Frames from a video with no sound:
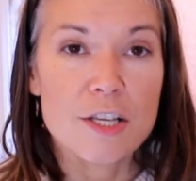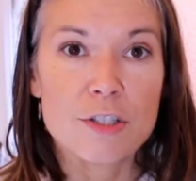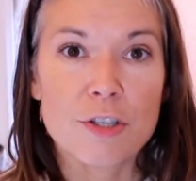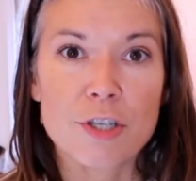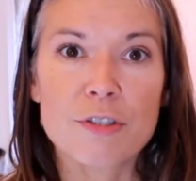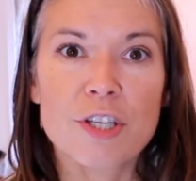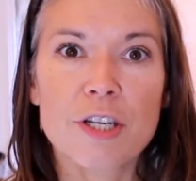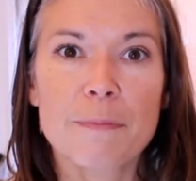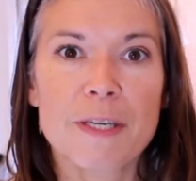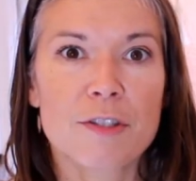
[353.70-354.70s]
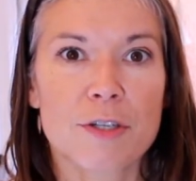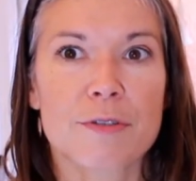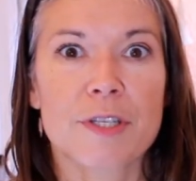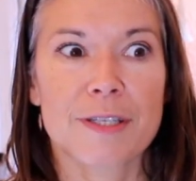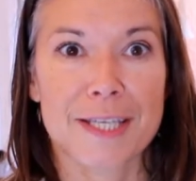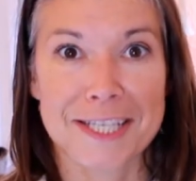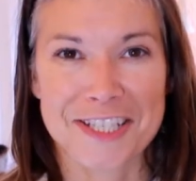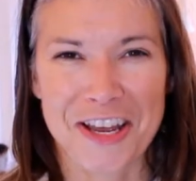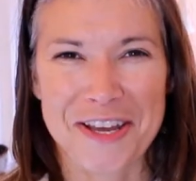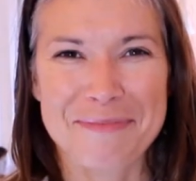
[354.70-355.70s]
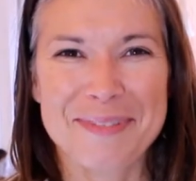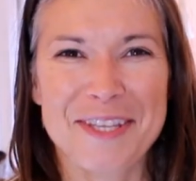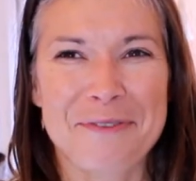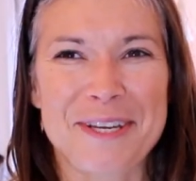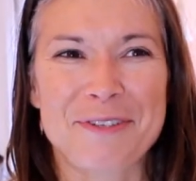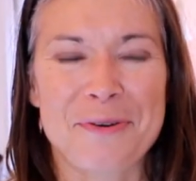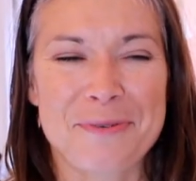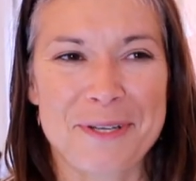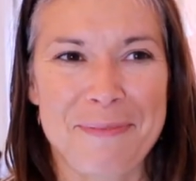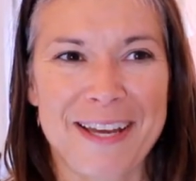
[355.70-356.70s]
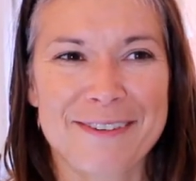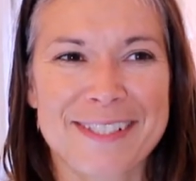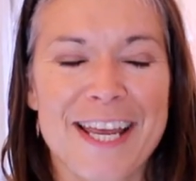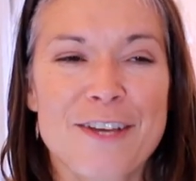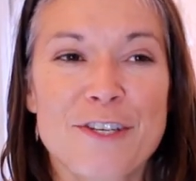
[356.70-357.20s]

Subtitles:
So those are going to be those key terms that we've talked about.